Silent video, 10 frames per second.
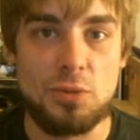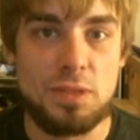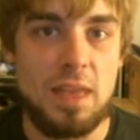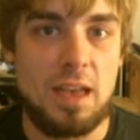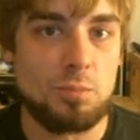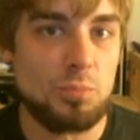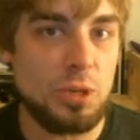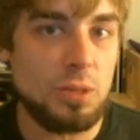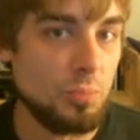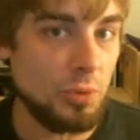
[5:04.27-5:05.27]
with that
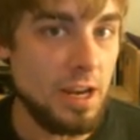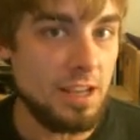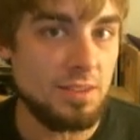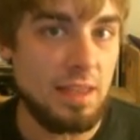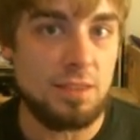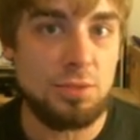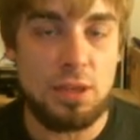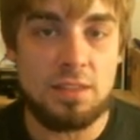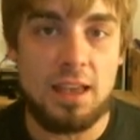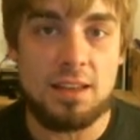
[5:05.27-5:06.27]
Brick Break, that
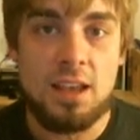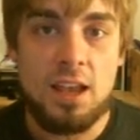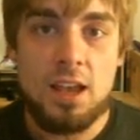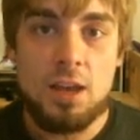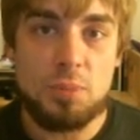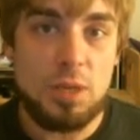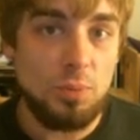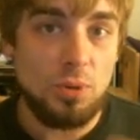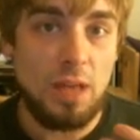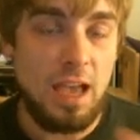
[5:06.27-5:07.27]
thing that
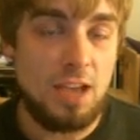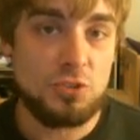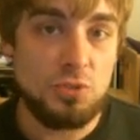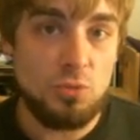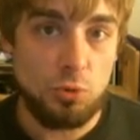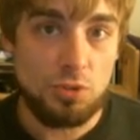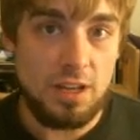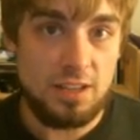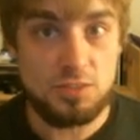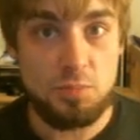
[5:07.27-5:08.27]
people actually
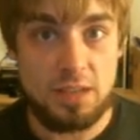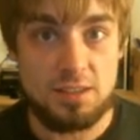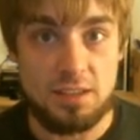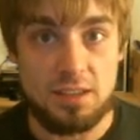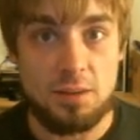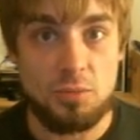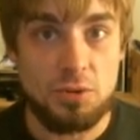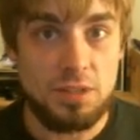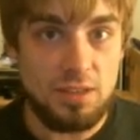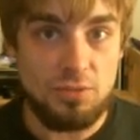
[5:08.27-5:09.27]
weren't expecting it. I'm
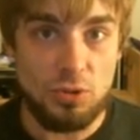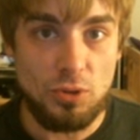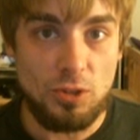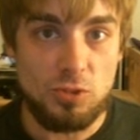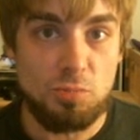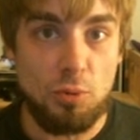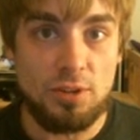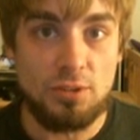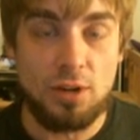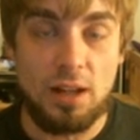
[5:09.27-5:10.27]
going to give you a little
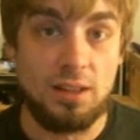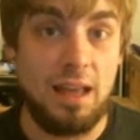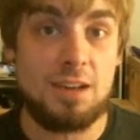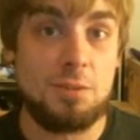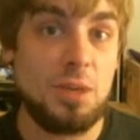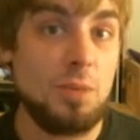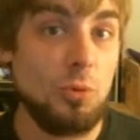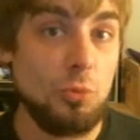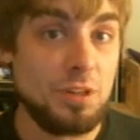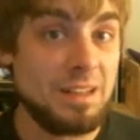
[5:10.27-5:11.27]
spoiler. A lot of
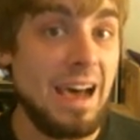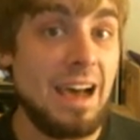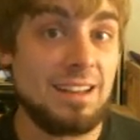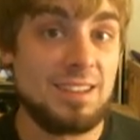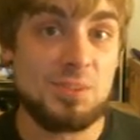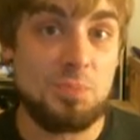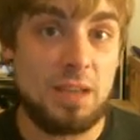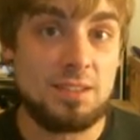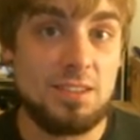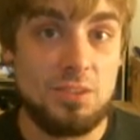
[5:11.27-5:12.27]
people were not
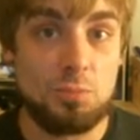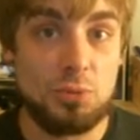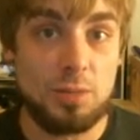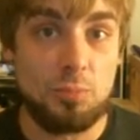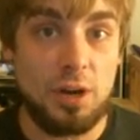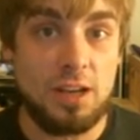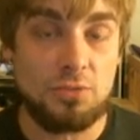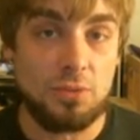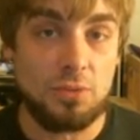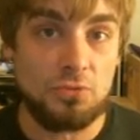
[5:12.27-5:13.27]
expecting the Brick Break
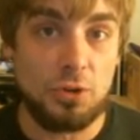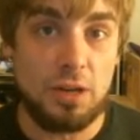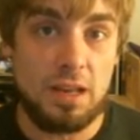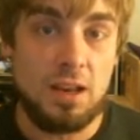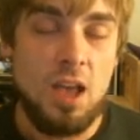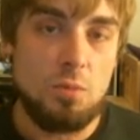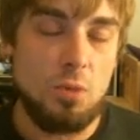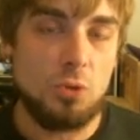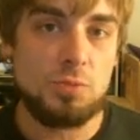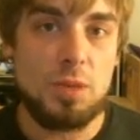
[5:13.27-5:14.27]
from Furret.
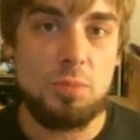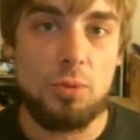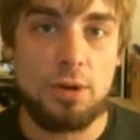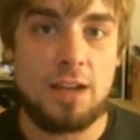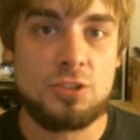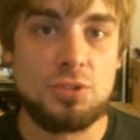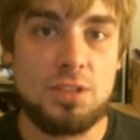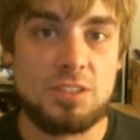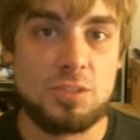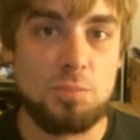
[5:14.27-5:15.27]
Most people were
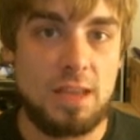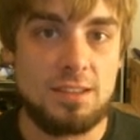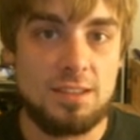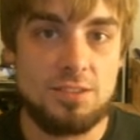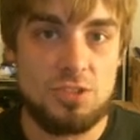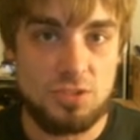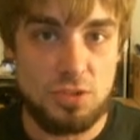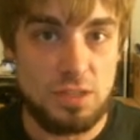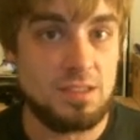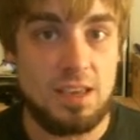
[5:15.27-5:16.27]
actually expecting just
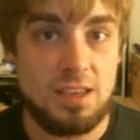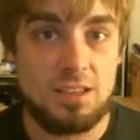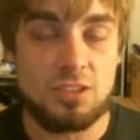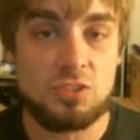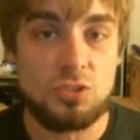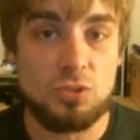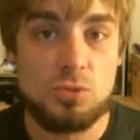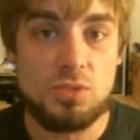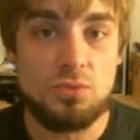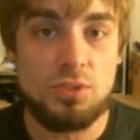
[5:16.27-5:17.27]
the dig
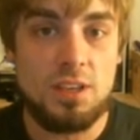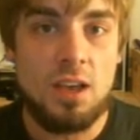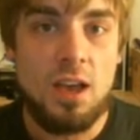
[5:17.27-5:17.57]
exclusively,